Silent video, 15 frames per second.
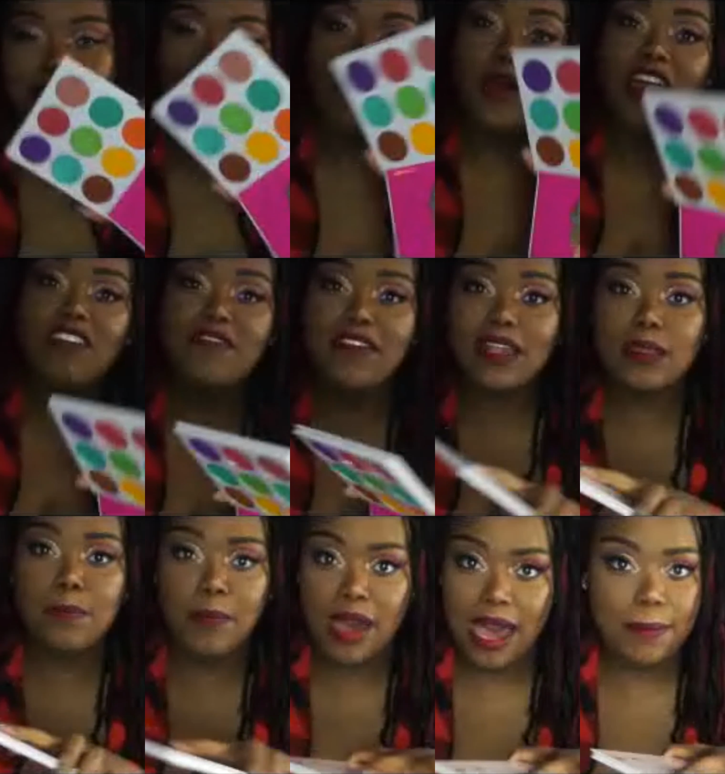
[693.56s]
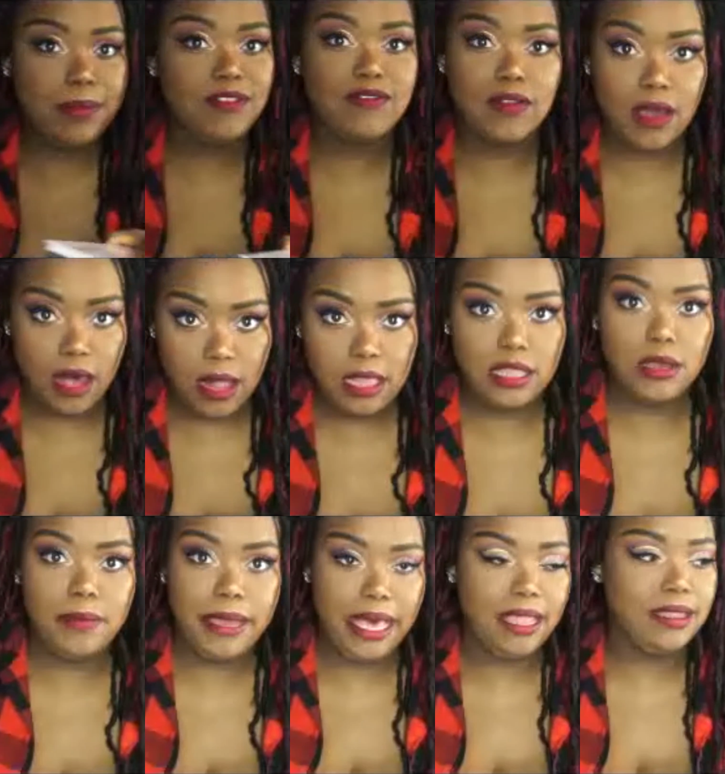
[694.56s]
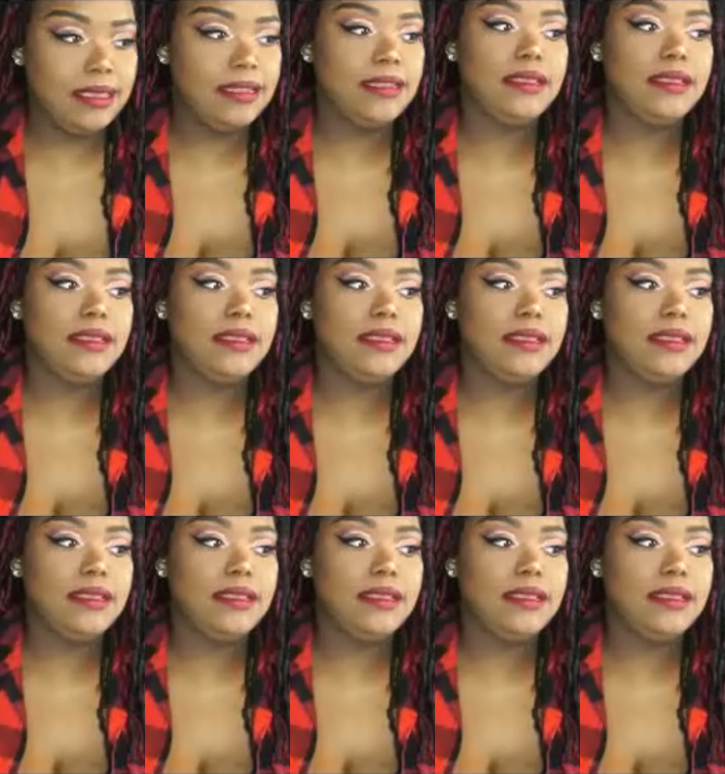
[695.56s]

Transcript: the perfect pop of color palette,